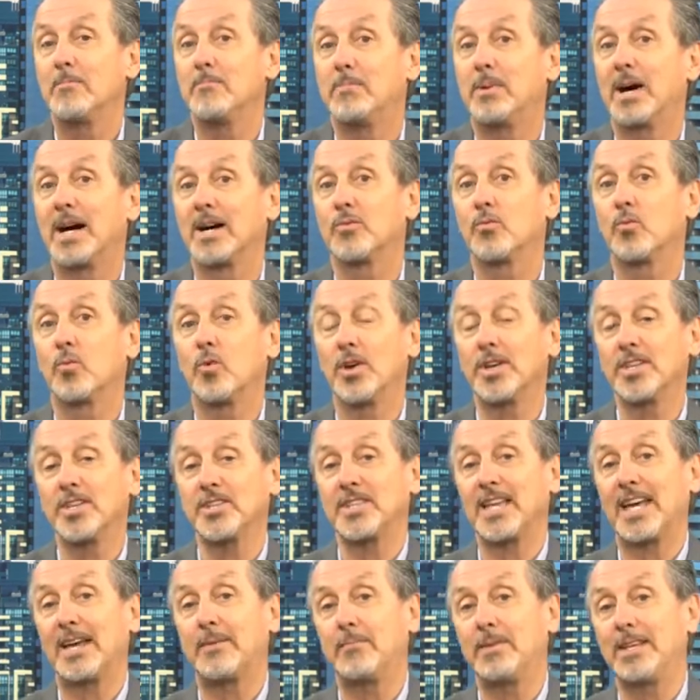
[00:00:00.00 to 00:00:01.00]
But what
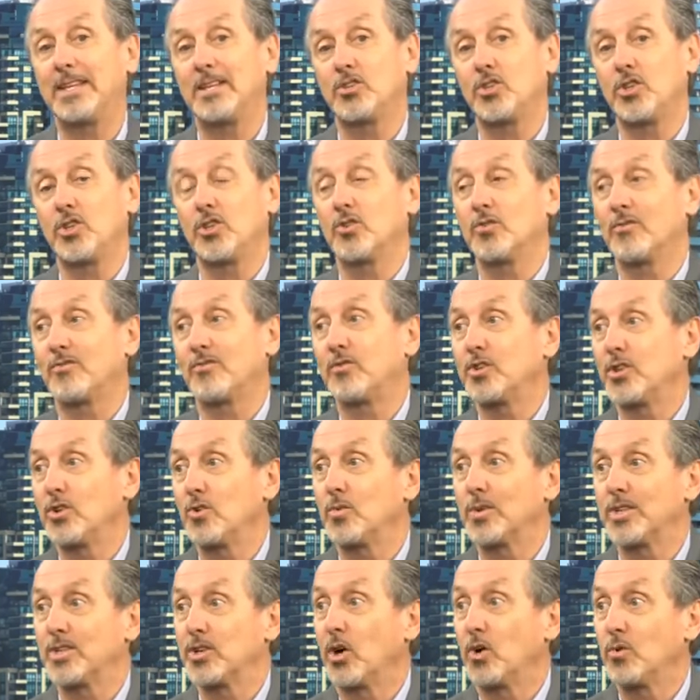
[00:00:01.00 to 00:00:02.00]
does that mean to for your
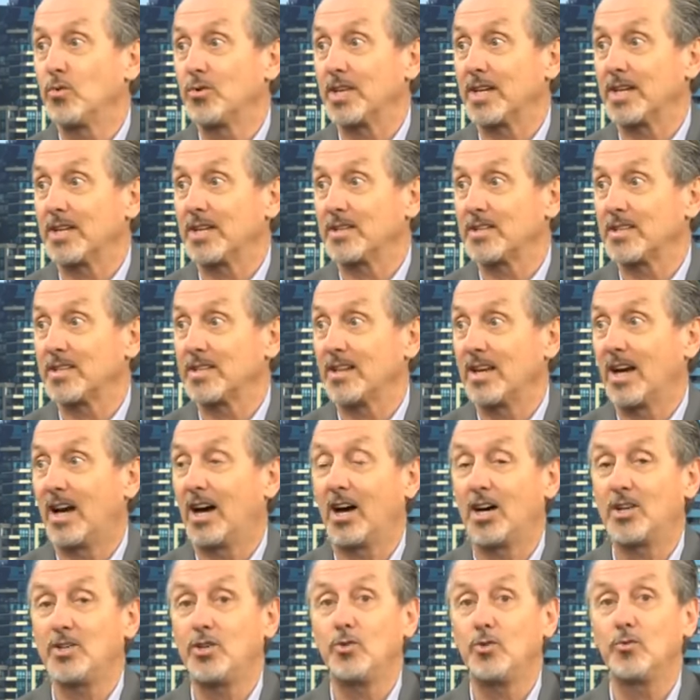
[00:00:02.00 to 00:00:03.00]
withholdings?
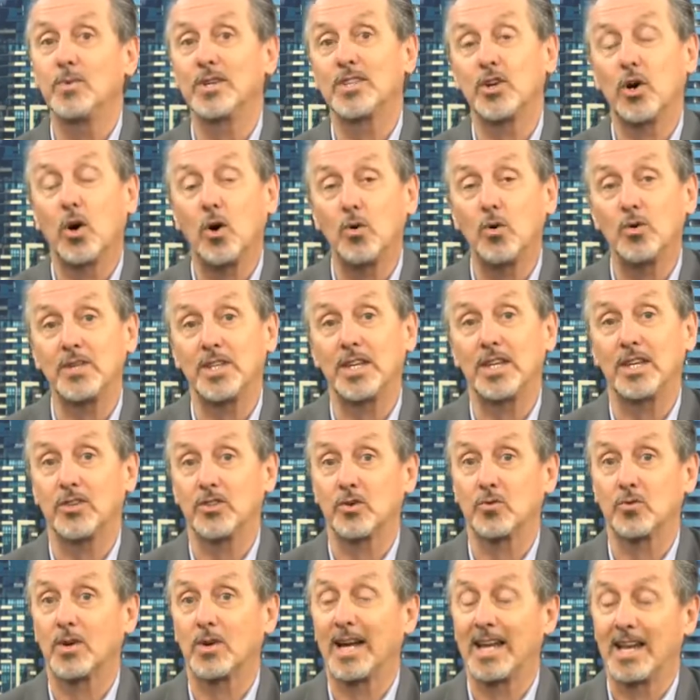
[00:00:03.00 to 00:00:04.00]
Are you withholding at
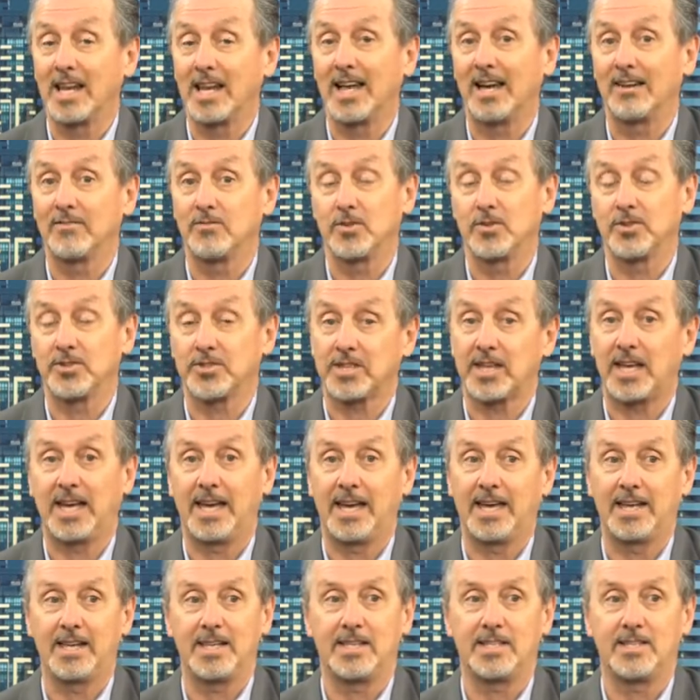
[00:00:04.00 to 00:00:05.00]
the right levels?
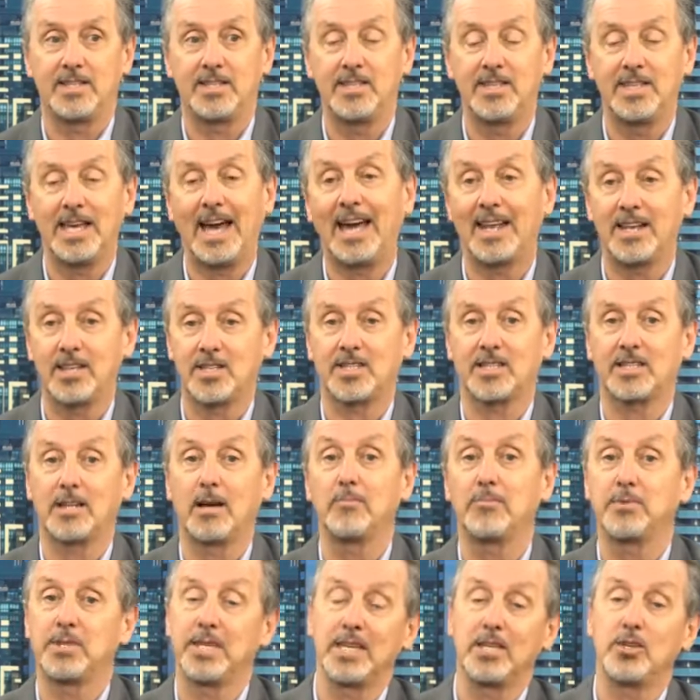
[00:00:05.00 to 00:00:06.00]
And that's
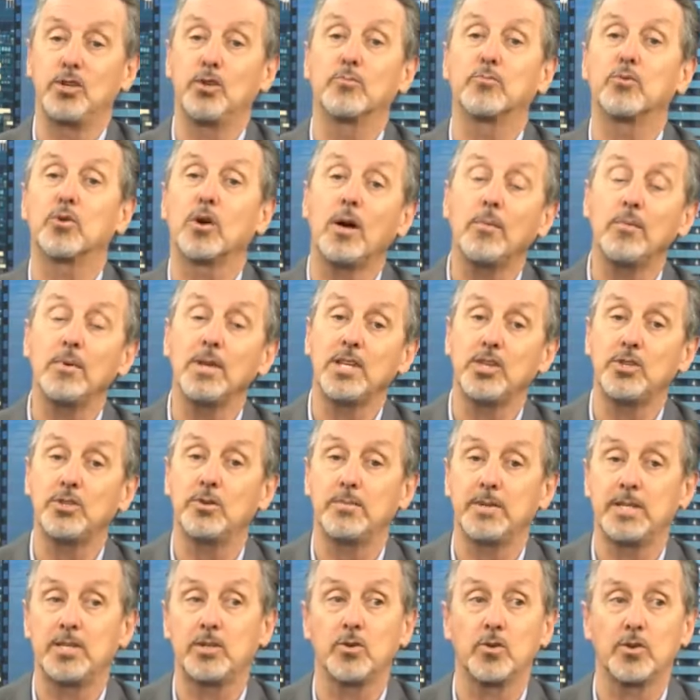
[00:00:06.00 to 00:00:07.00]
something you probably should
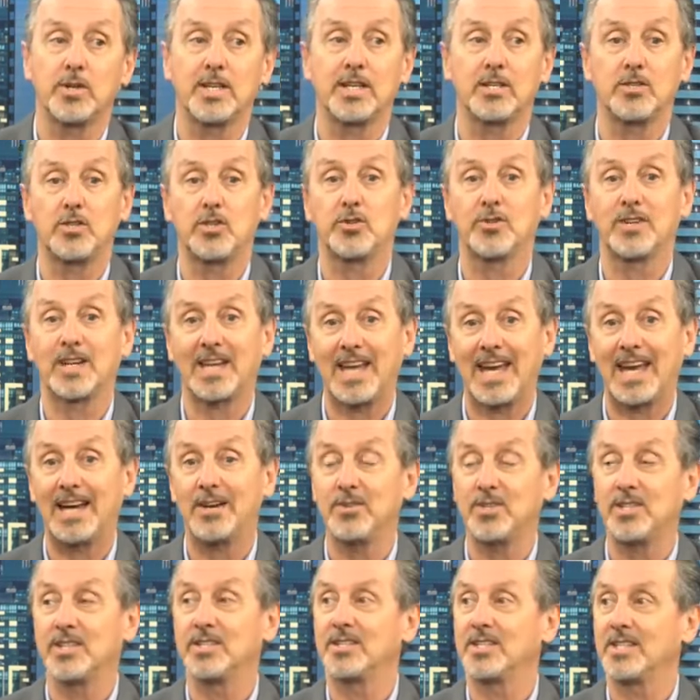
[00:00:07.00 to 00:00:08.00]
be talking to your
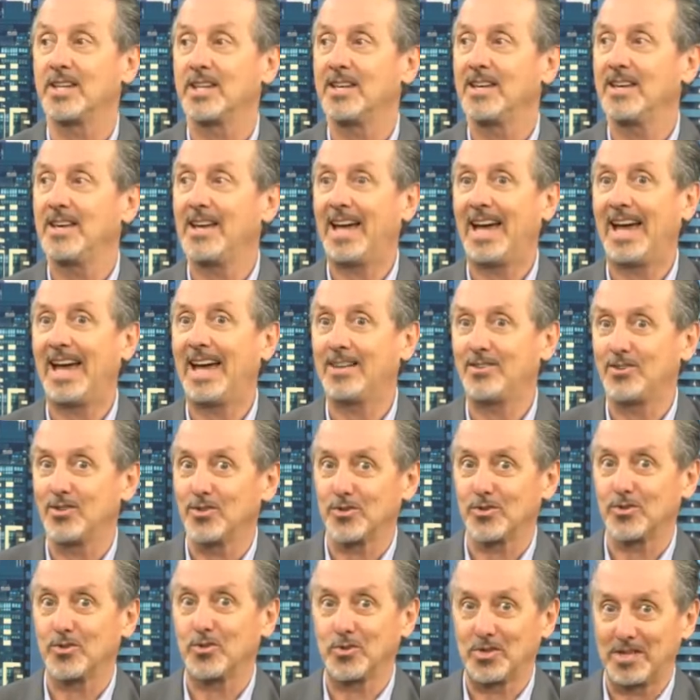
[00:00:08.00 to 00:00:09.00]
accountant as
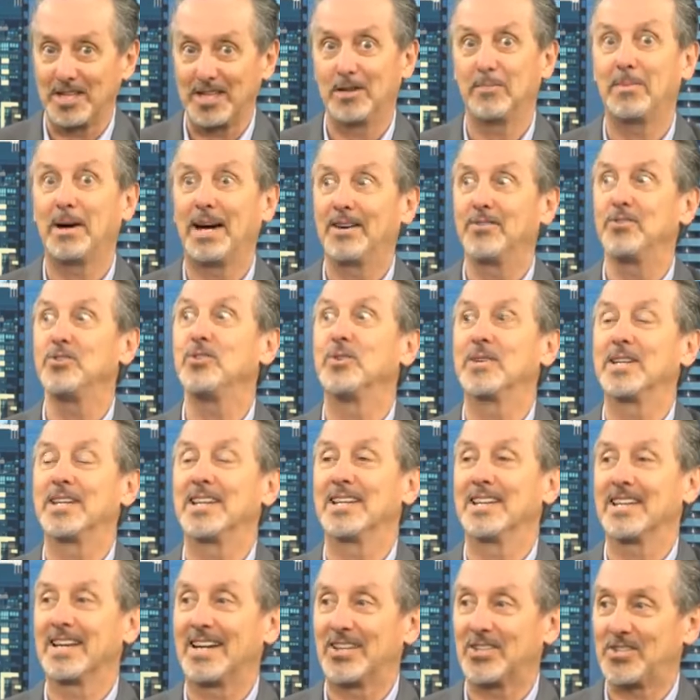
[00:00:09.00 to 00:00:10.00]
you're talking about
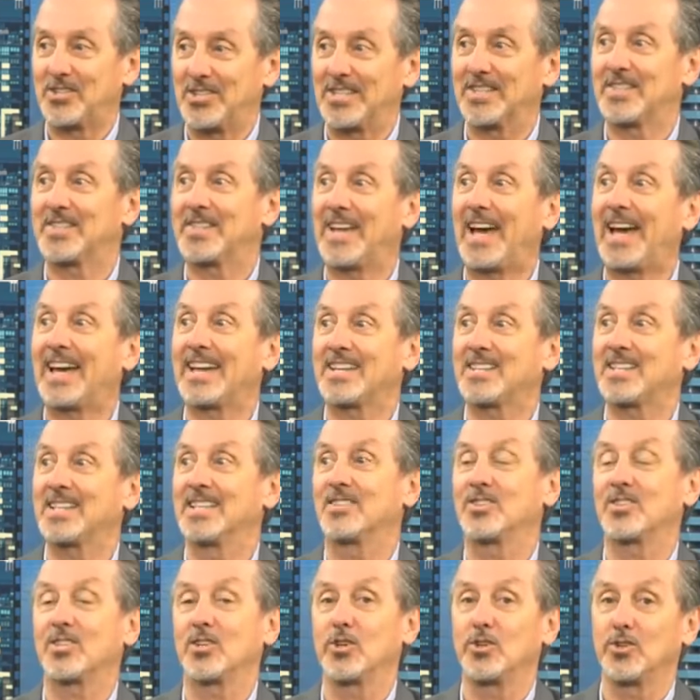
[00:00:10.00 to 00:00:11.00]
doing last year's
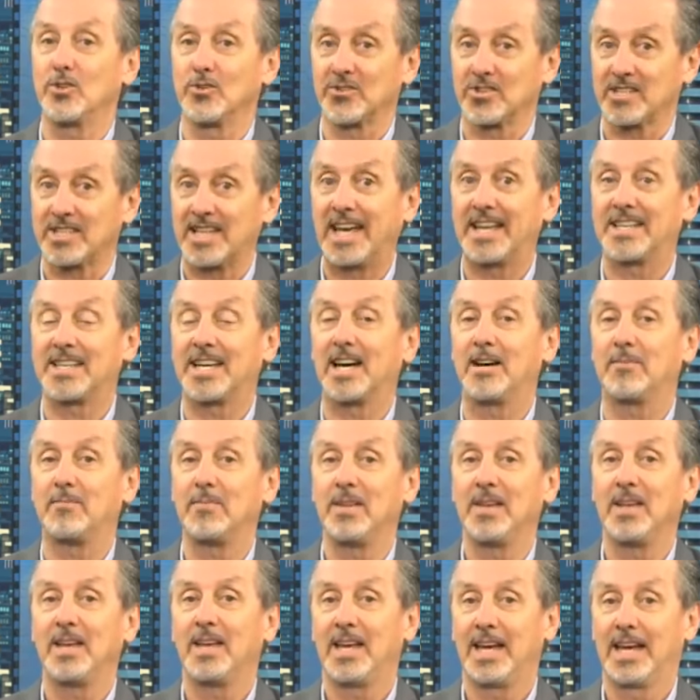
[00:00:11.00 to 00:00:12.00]
taxes, so you're set up
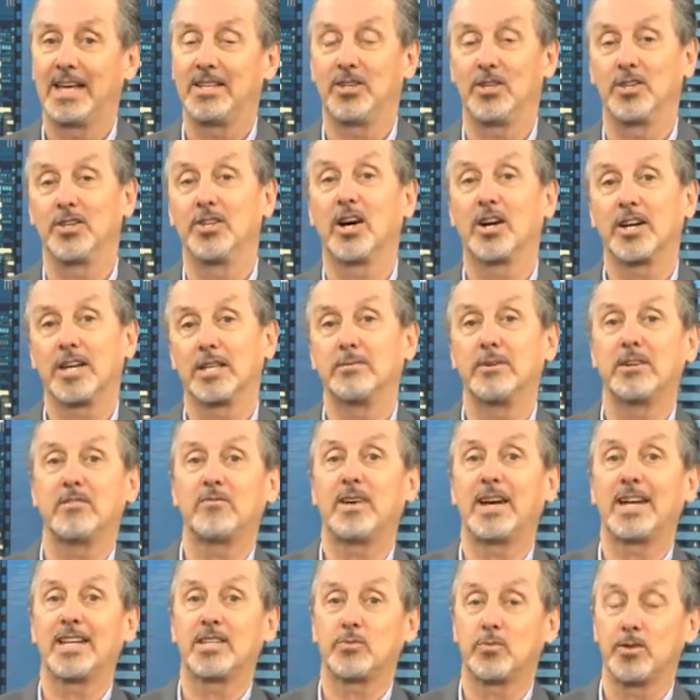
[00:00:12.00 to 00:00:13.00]
and you're not going to be
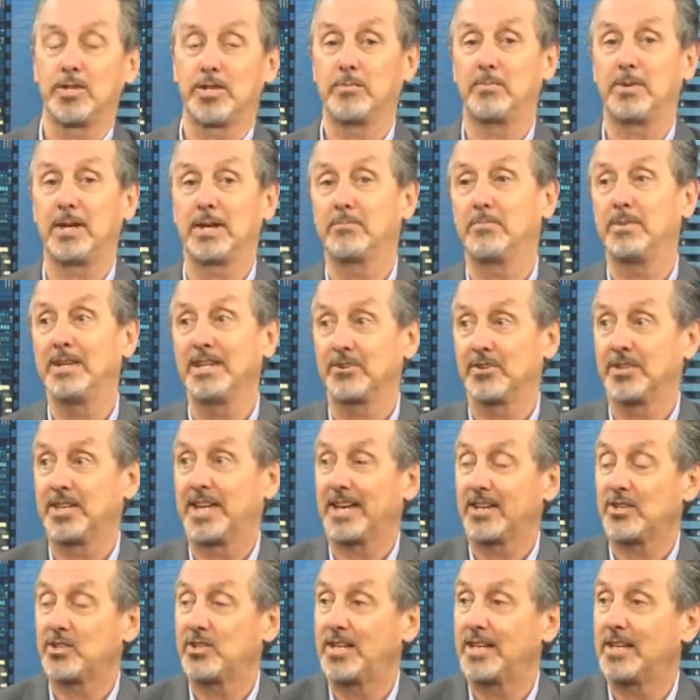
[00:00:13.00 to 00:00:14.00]
faced with a big bill
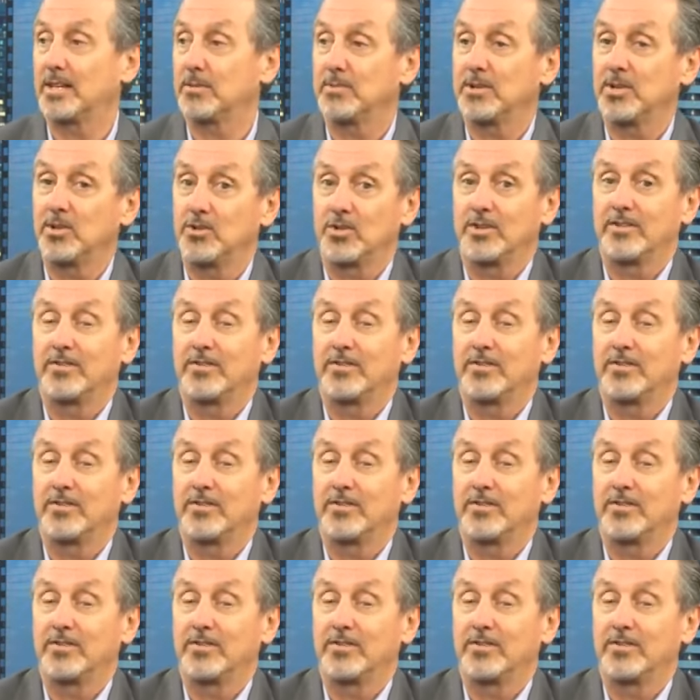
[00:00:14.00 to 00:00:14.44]
next year because